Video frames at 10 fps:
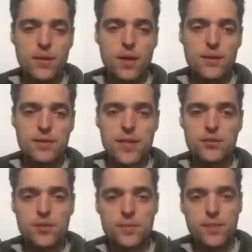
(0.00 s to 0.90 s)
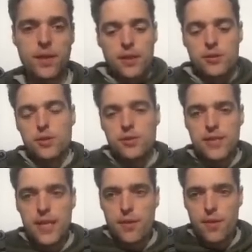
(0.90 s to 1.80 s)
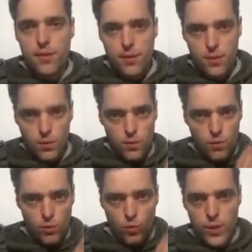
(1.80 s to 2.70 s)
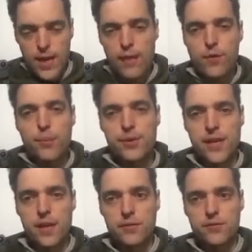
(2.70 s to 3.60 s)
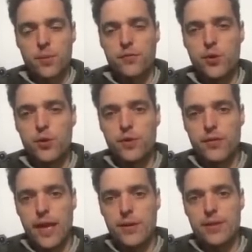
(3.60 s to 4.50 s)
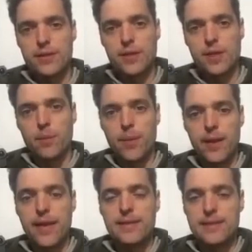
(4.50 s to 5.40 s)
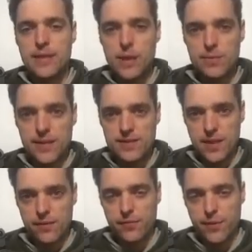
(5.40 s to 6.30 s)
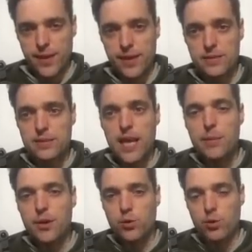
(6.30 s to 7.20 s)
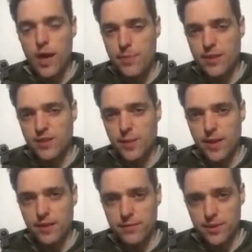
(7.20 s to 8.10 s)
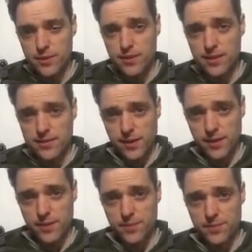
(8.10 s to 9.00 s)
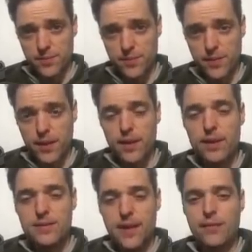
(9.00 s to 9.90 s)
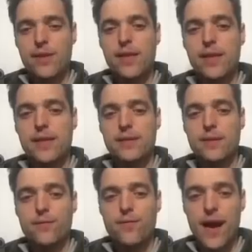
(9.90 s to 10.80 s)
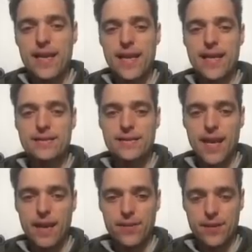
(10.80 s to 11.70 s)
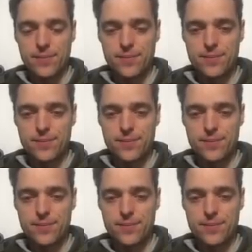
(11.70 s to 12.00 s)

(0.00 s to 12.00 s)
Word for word: uh, Central. So you see, we have representatives from a few different areas here, but it seems as if the cybercrime that's being discussed here definitely is finance heavy.